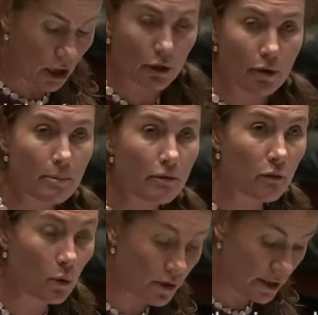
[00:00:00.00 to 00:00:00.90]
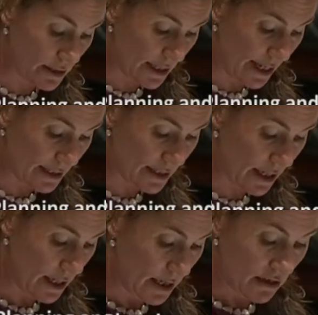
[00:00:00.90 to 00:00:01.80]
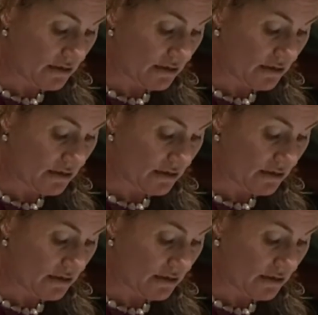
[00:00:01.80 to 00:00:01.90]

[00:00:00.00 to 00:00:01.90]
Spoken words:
Colliery before the disaster,